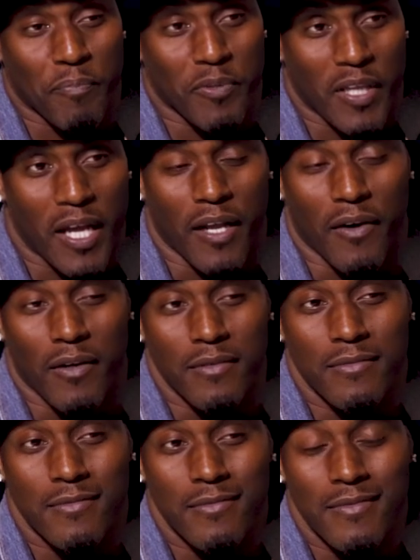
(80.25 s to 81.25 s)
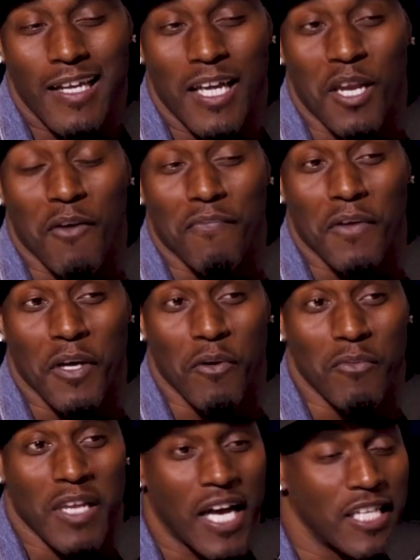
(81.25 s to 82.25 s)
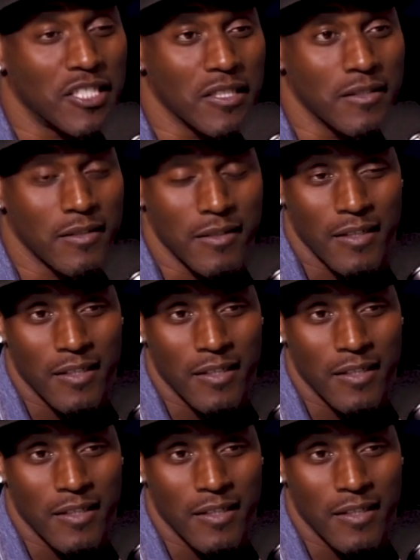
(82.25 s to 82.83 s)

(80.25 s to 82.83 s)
player, NFL legend,